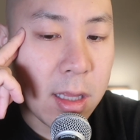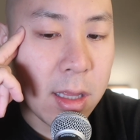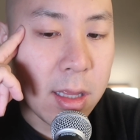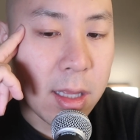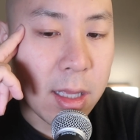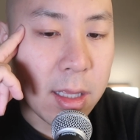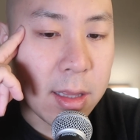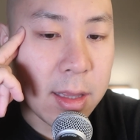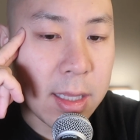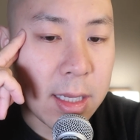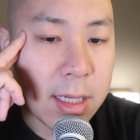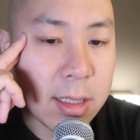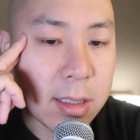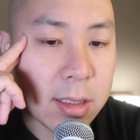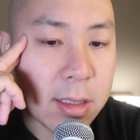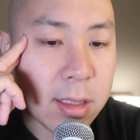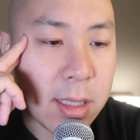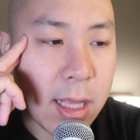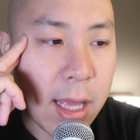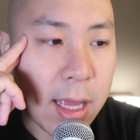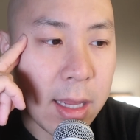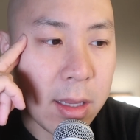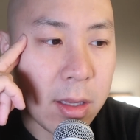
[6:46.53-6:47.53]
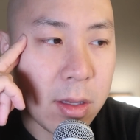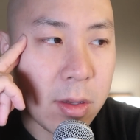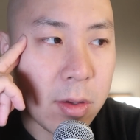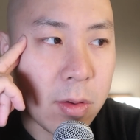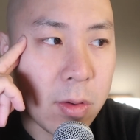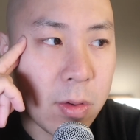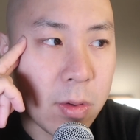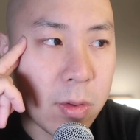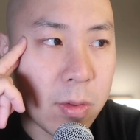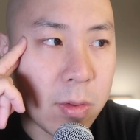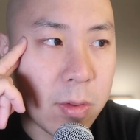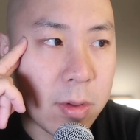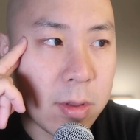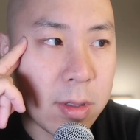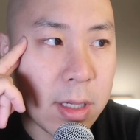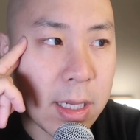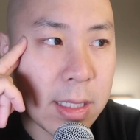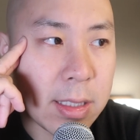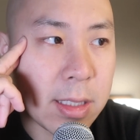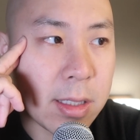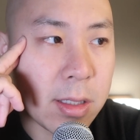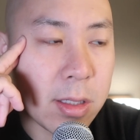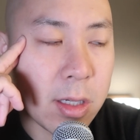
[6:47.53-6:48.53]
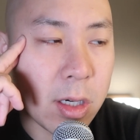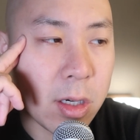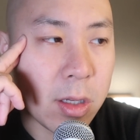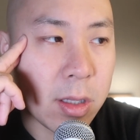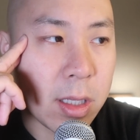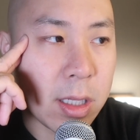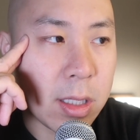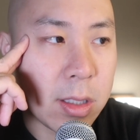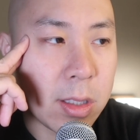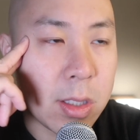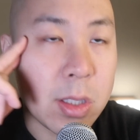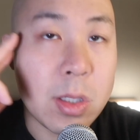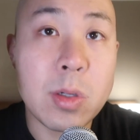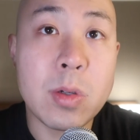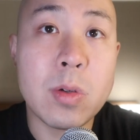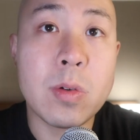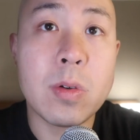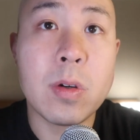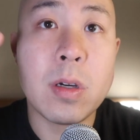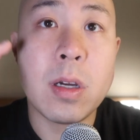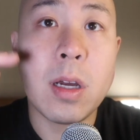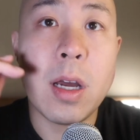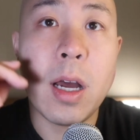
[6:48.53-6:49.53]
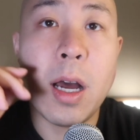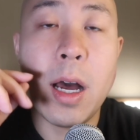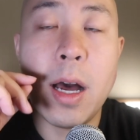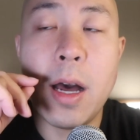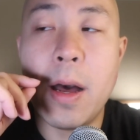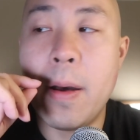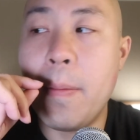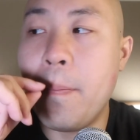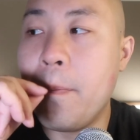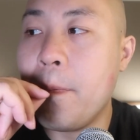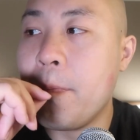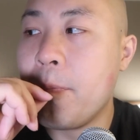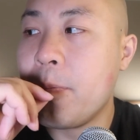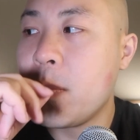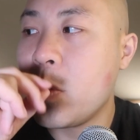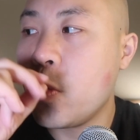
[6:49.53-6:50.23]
the things that you necessarily do um,